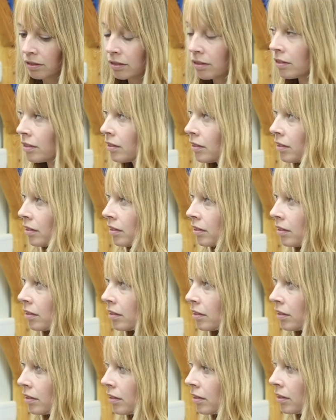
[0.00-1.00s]

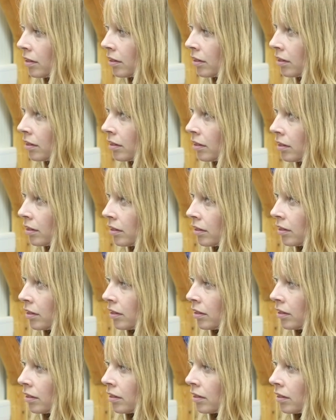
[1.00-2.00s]

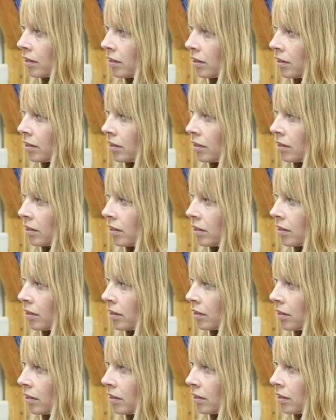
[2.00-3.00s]

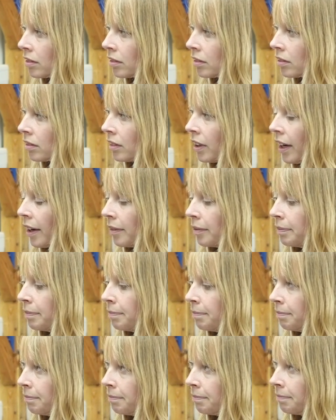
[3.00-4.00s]

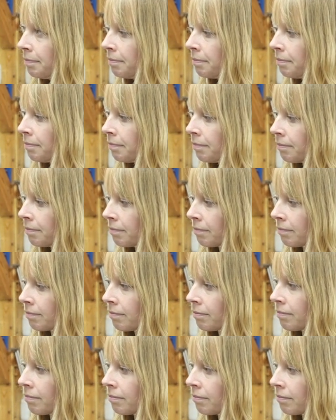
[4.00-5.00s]

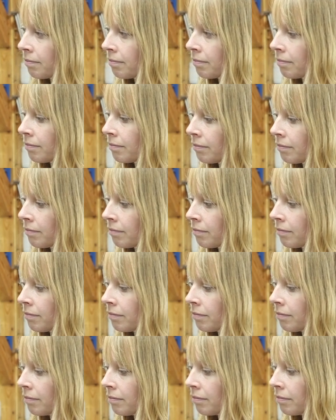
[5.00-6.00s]

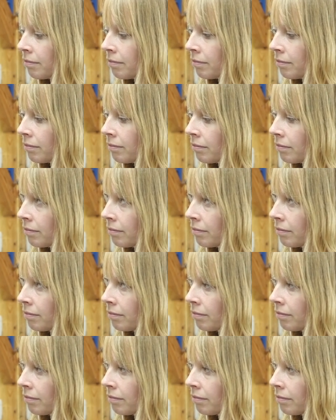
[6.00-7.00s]

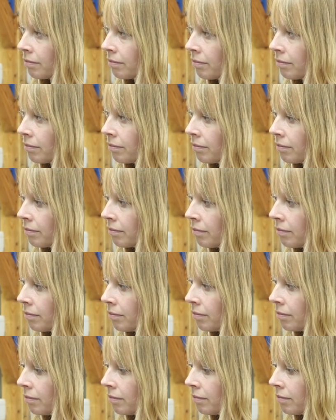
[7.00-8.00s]

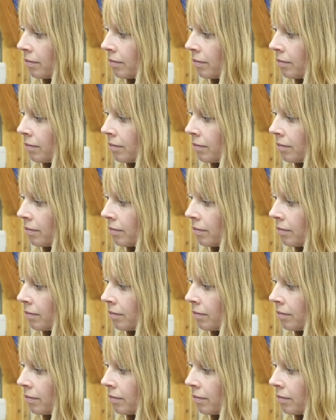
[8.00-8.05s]
(silent)